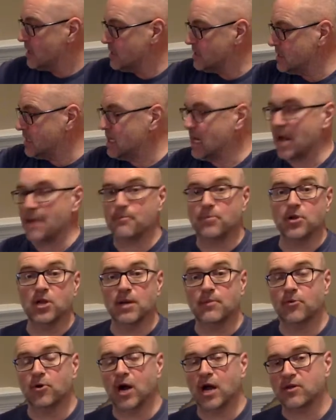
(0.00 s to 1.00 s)
DNA
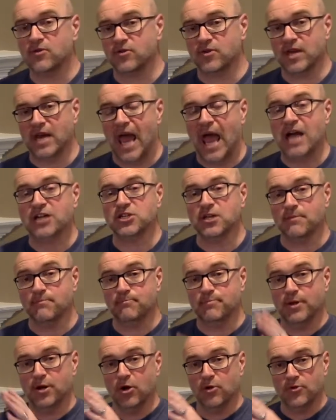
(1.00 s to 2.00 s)
polymerase is going to actually
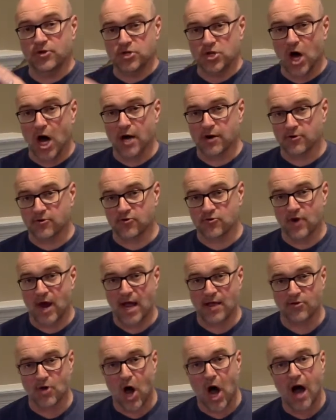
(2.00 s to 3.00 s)
build the daughter
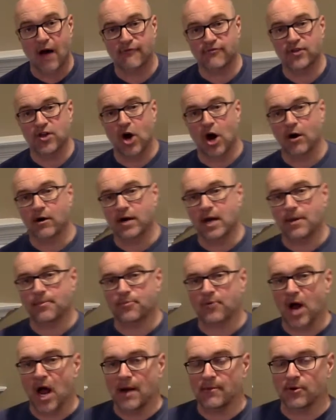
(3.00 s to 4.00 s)
strands off the RNA
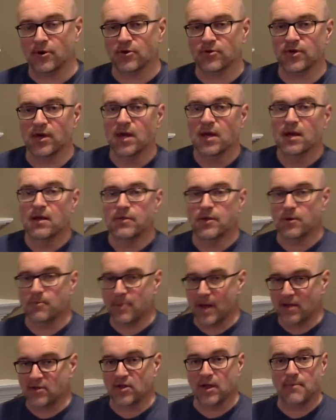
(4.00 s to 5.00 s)
primers. They're
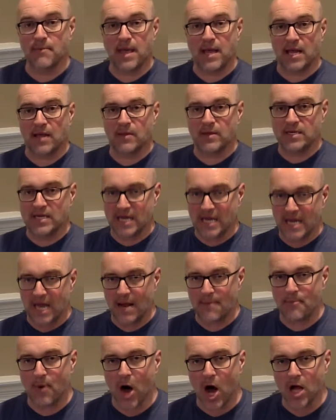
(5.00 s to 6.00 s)
basically making the
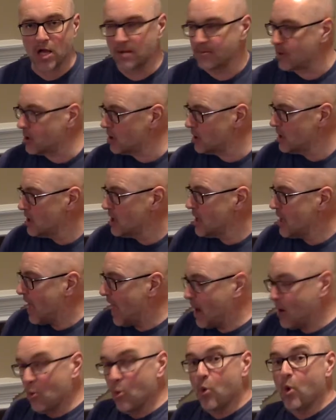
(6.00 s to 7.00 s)
DNA polymer.
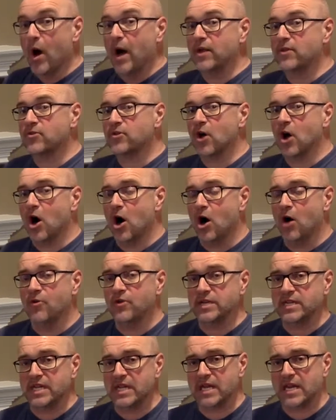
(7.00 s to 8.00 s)
Once all
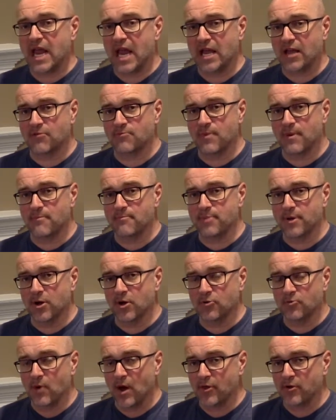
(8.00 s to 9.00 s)
the DNA has been
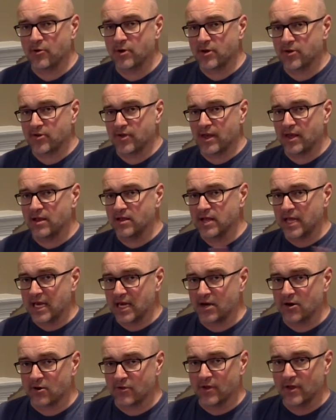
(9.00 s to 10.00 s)
built, whether it's the
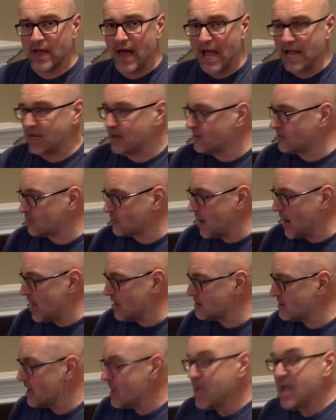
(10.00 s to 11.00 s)
leading or the lagging
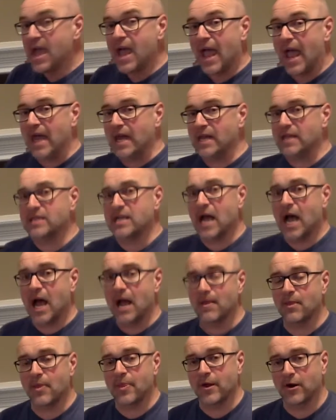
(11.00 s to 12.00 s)
strands,
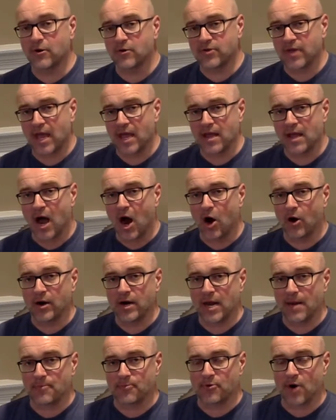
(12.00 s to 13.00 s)
anytime that there is a
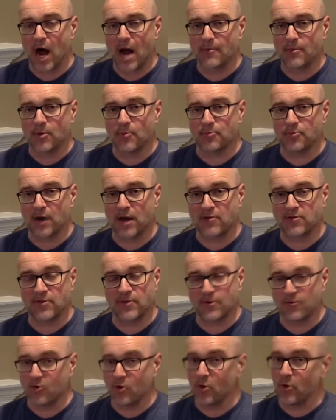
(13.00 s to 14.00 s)
RNA primer present,
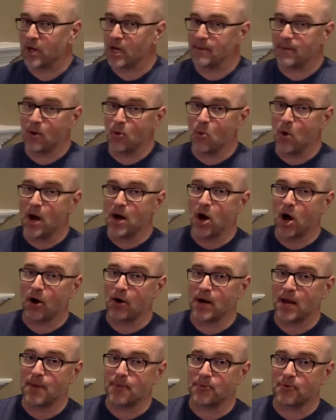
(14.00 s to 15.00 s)
there's only going to be one
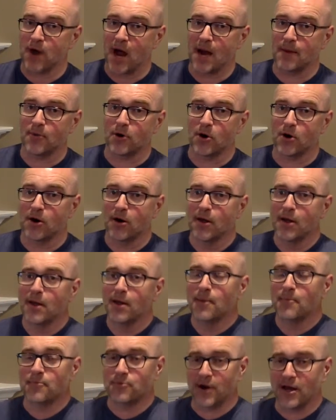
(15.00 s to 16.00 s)
RNA primer
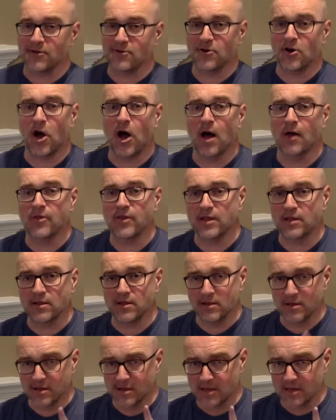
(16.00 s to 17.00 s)
present on the
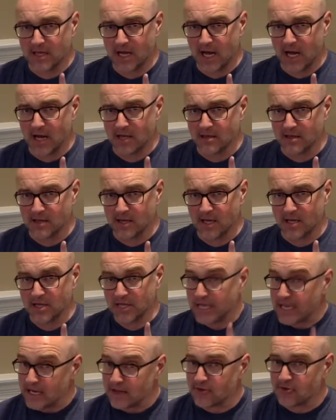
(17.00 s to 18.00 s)

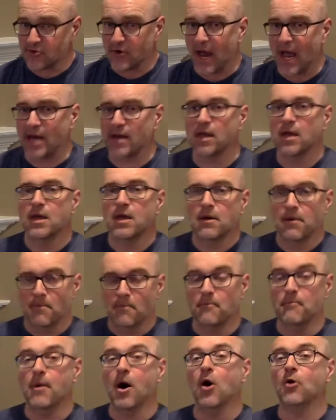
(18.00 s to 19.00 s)
leading strand,
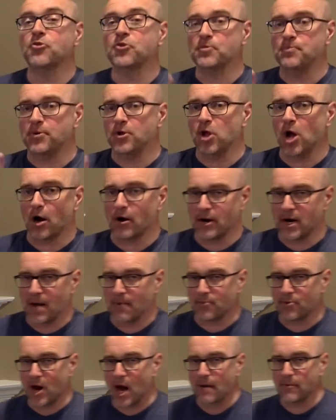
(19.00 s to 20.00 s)
multiple
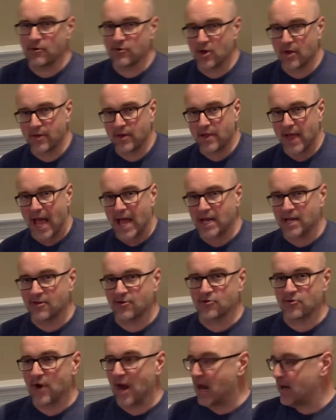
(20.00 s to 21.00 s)
RNA primers on the lagging
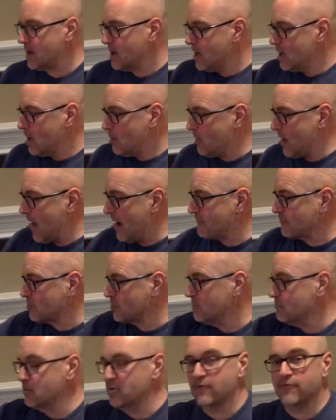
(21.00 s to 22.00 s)
strand. We have to
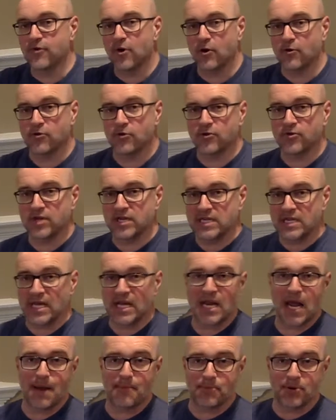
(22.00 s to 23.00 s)
remove those using
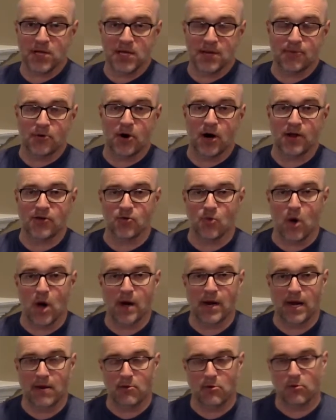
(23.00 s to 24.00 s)
DNA polymerase
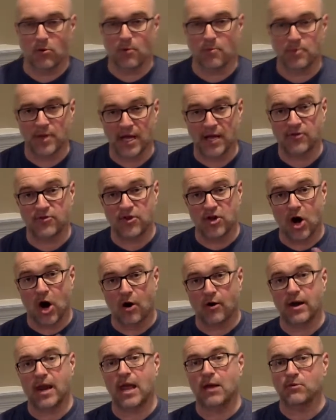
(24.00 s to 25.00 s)
1. It will replace the
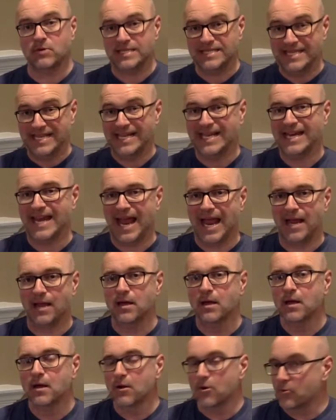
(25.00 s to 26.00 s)
RNA with DNA.
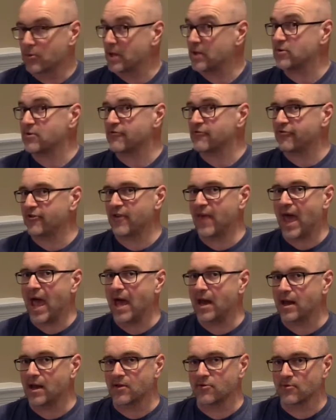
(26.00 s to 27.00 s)
Reason for
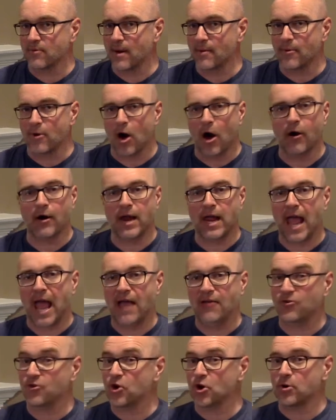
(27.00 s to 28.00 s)
that is, remember, RNA
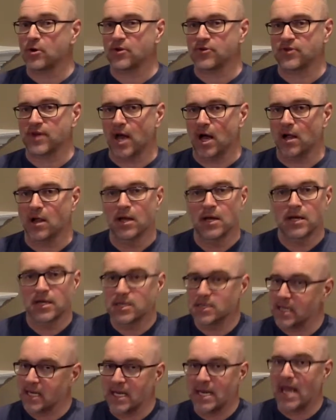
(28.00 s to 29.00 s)
has uracil.
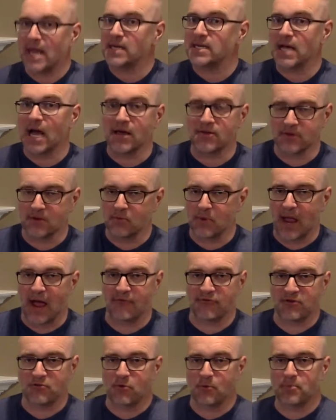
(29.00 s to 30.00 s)
DNA doesn't. We
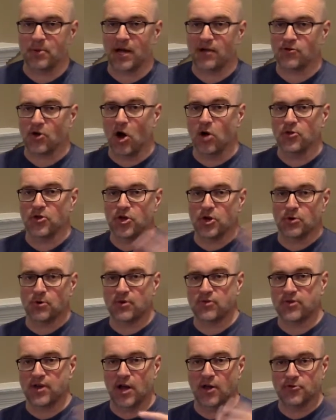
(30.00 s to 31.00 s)
have to replace all the
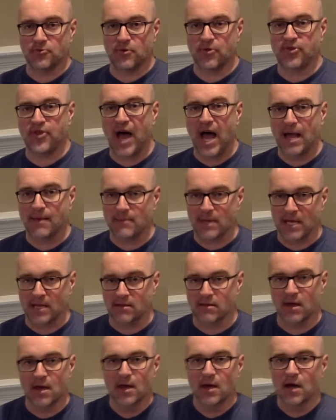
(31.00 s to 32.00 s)
uracils with
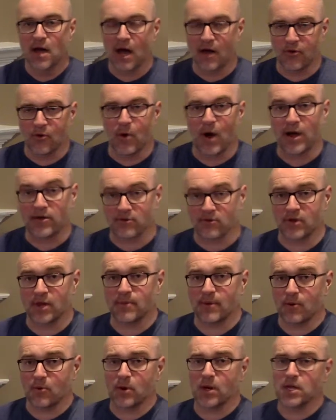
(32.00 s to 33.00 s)
thymines. Otherwise, there's going
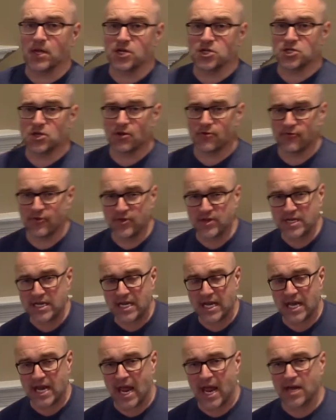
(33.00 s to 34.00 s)
to be real issues for the
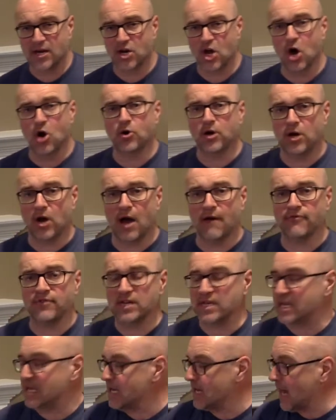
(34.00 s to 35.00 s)
DNA and coding off the
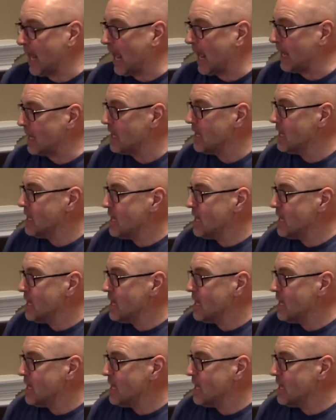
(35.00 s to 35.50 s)
DNA.